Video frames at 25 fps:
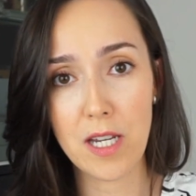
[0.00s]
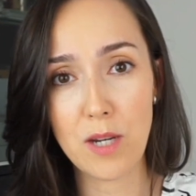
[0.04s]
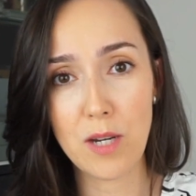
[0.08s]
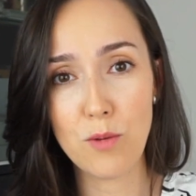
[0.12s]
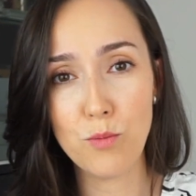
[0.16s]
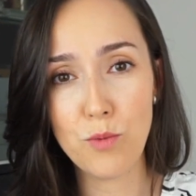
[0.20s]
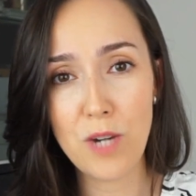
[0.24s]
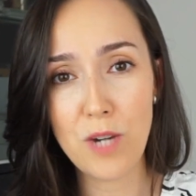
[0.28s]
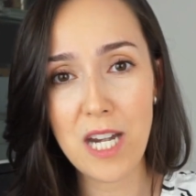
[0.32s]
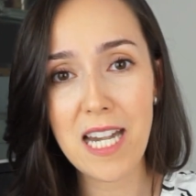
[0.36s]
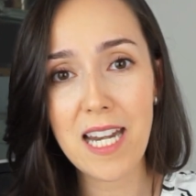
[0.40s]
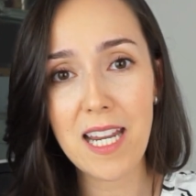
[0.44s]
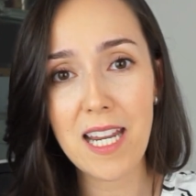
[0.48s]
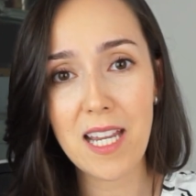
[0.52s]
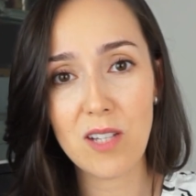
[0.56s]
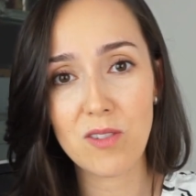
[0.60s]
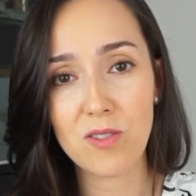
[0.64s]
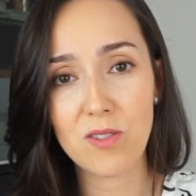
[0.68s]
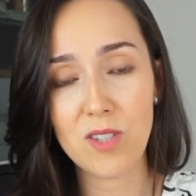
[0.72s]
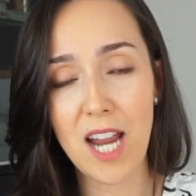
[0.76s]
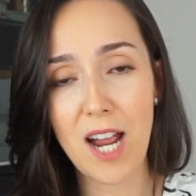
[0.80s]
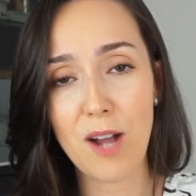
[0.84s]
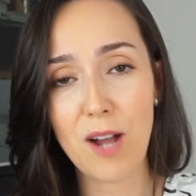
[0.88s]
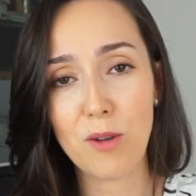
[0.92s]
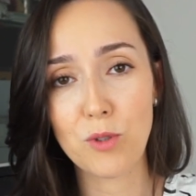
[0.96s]
It really is
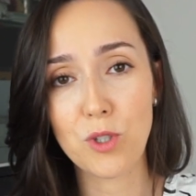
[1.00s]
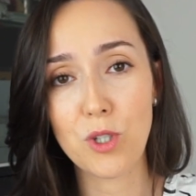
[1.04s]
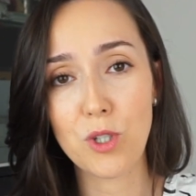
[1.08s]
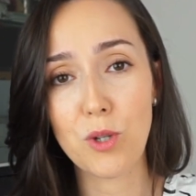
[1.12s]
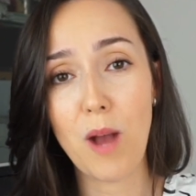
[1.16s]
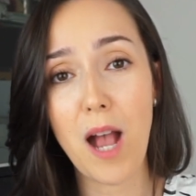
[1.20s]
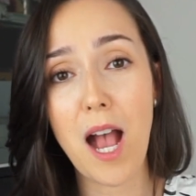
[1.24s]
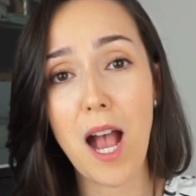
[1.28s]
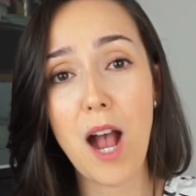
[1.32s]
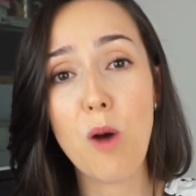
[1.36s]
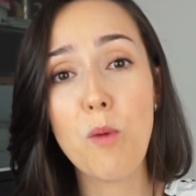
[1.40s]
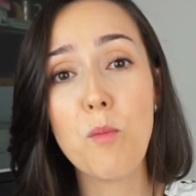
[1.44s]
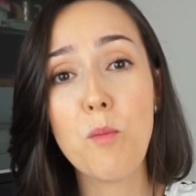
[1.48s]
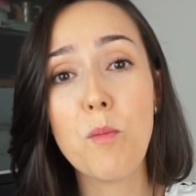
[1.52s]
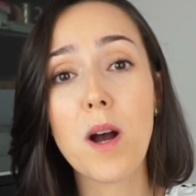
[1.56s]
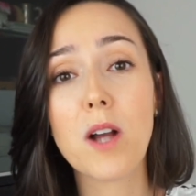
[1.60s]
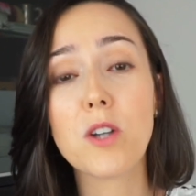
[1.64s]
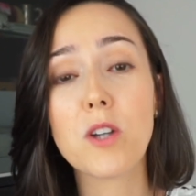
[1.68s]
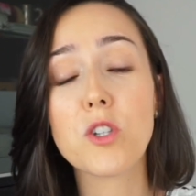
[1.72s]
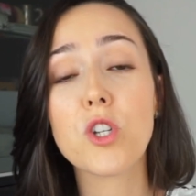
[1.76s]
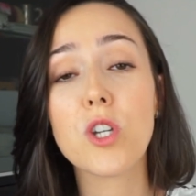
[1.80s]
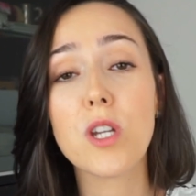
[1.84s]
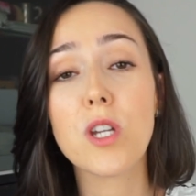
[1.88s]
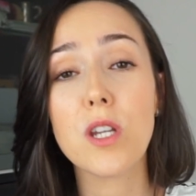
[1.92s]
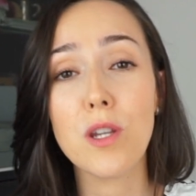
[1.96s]
down to how
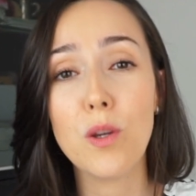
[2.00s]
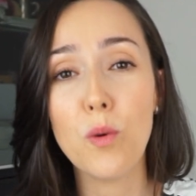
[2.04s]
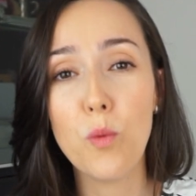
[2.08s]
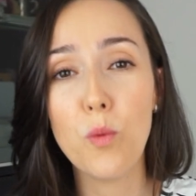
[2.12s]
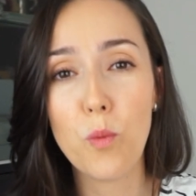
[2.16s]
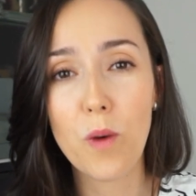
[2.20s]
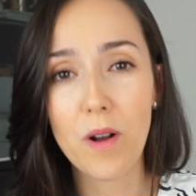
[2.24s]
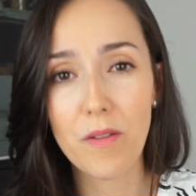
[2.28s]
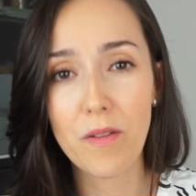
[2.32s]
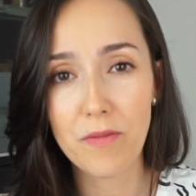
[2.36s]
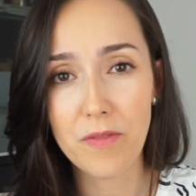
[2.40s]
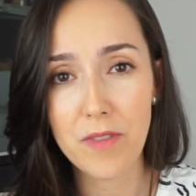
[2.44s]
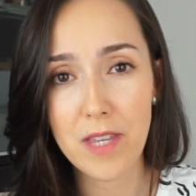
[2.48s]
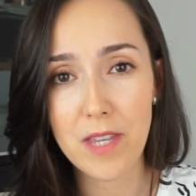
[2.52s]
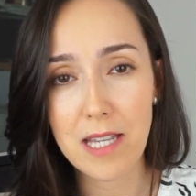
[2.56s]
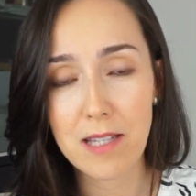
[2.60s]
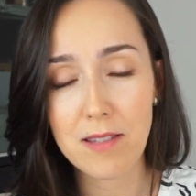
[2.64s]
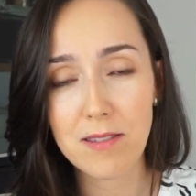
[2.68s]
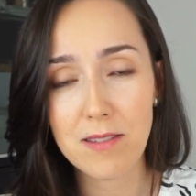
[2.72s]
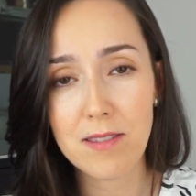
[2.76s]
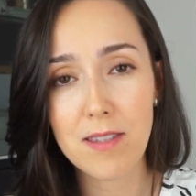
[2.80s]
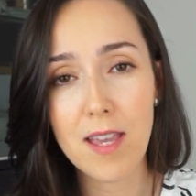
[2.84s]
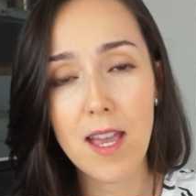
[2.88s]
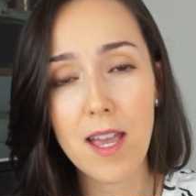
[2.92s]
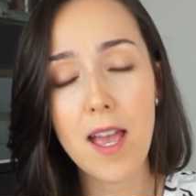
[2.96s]
much you want
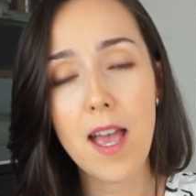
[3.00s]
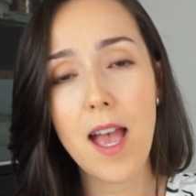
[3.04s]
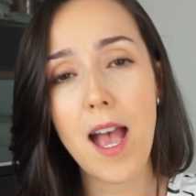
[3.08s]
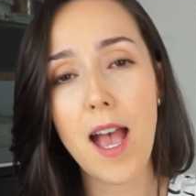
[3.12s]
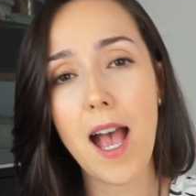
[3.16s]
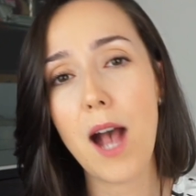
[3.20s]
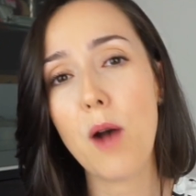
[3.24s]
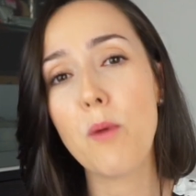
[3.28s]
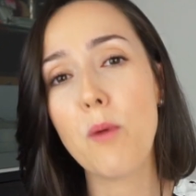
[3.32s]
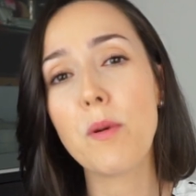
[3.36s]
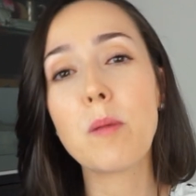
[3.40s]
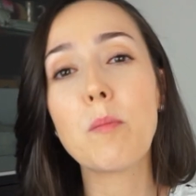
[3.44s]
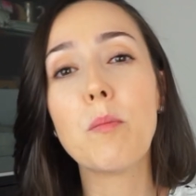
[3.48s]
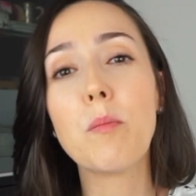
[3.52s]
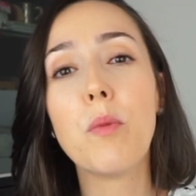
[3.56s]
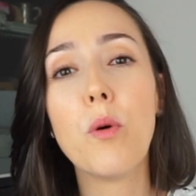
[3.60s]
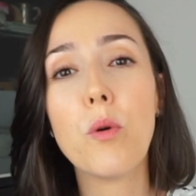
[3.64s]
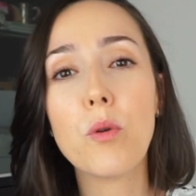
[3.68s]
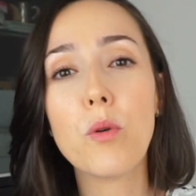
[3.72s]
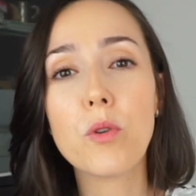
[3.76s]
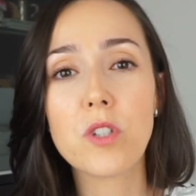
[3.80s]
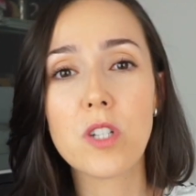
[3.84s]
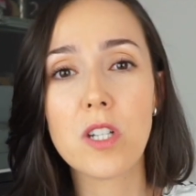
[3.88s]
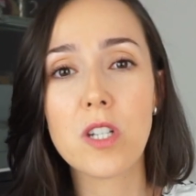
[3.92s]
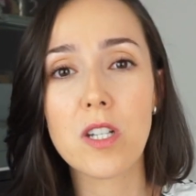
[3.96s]
this, how
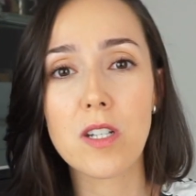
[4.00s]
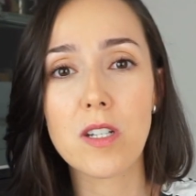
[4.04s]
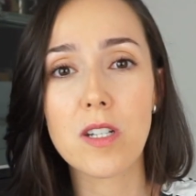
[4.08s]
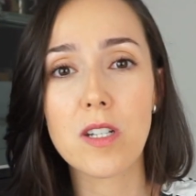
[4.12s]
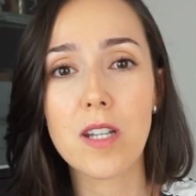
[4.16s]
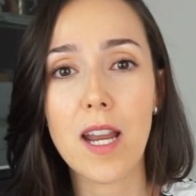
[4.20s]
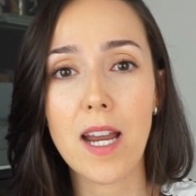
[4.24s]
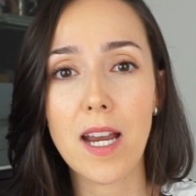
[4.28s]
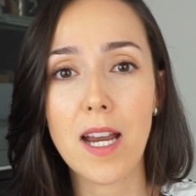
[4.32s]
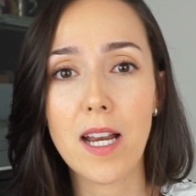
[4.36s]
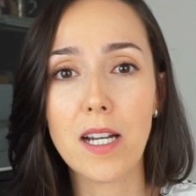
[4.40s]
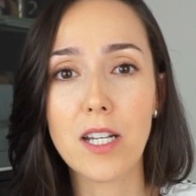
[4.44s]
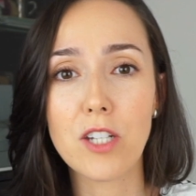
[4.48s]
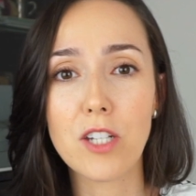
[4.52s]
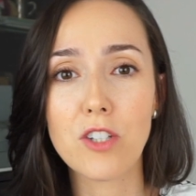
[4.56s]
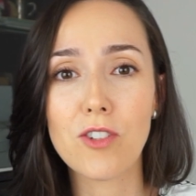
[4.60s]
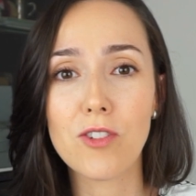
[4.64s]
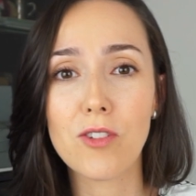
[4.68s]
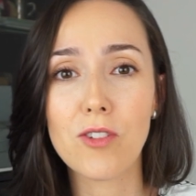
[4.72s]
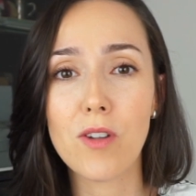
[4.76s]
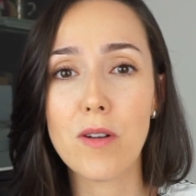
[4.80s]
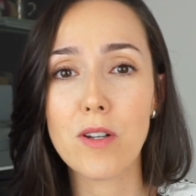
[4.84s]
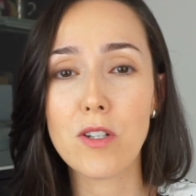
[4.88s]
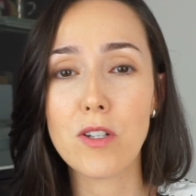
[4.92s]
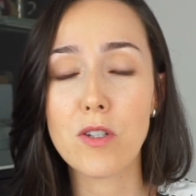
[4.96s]
important English is
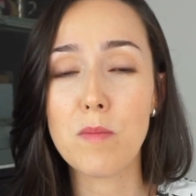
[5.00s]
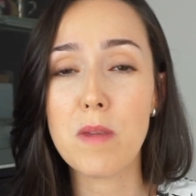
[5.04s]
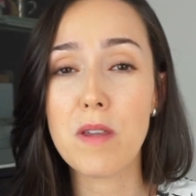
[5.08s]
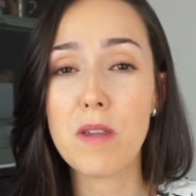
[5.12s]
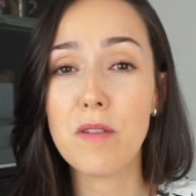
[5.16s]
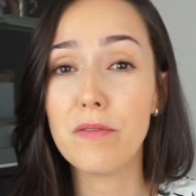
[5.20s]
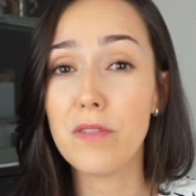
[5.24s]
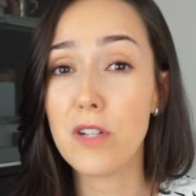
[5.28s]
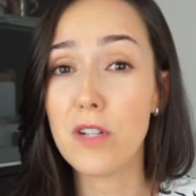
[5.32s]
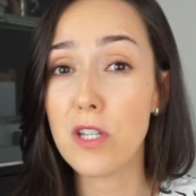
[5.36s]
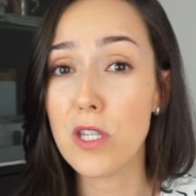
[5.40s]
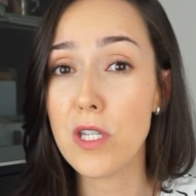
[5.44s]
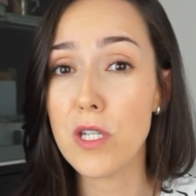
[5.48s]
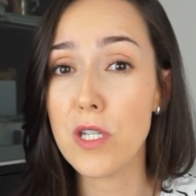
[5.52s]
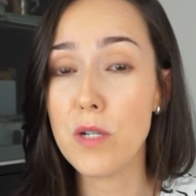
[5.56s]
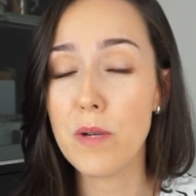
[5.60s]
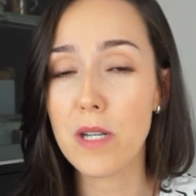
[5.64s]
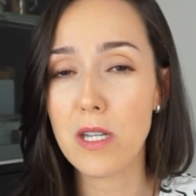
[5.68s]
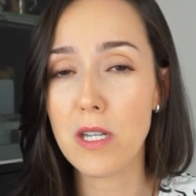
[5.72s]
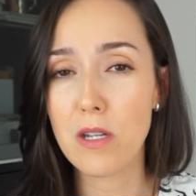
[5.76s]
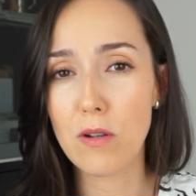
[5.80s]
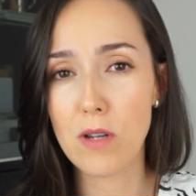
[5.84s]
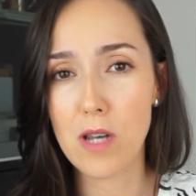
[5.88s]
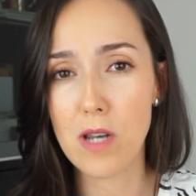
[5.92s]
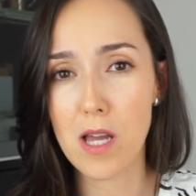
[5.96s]
going to be for you
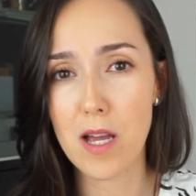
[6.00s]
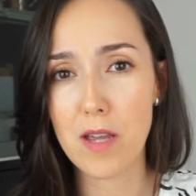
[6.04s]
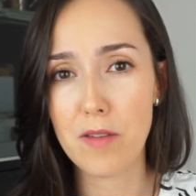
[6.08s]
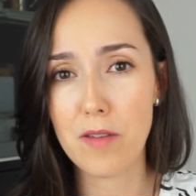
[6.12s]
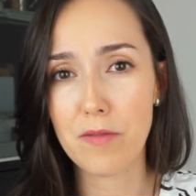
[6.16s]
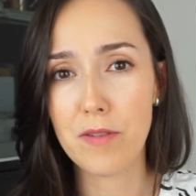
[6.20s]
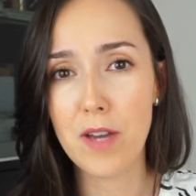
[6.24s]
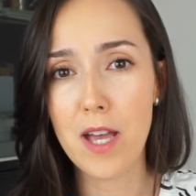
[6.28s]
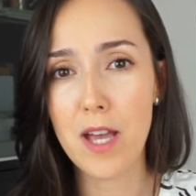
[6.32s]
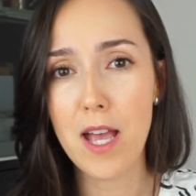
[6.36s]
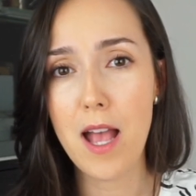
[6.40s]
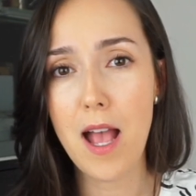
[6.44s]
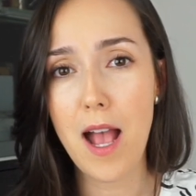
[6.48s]
in your life,